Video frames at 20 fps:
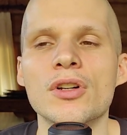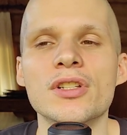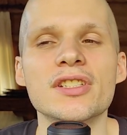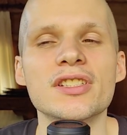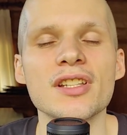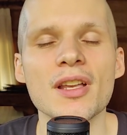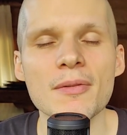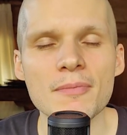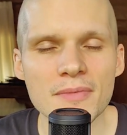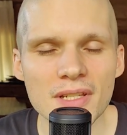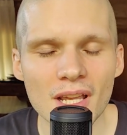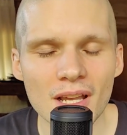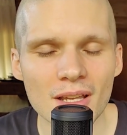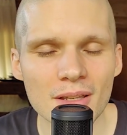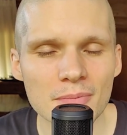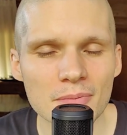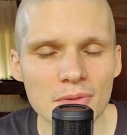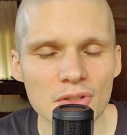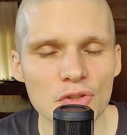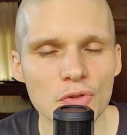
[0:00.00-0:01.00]

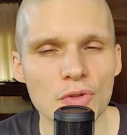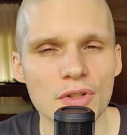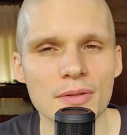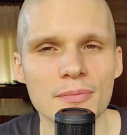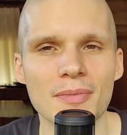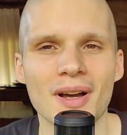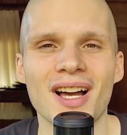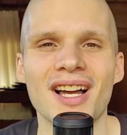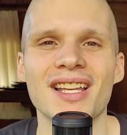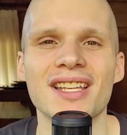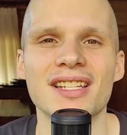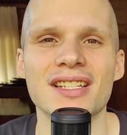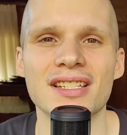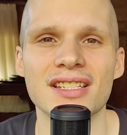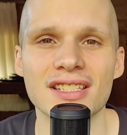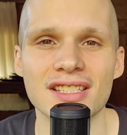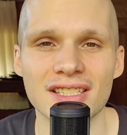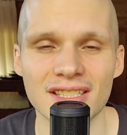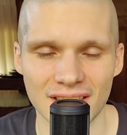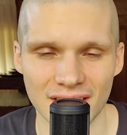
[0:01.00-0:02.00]
Sometimes you can buy
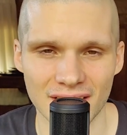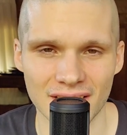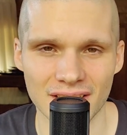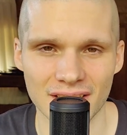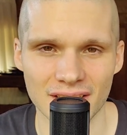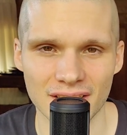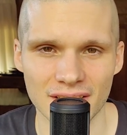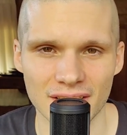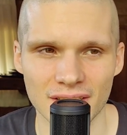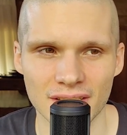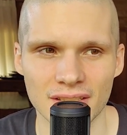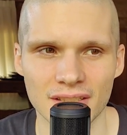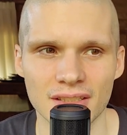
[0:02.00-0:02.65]
6.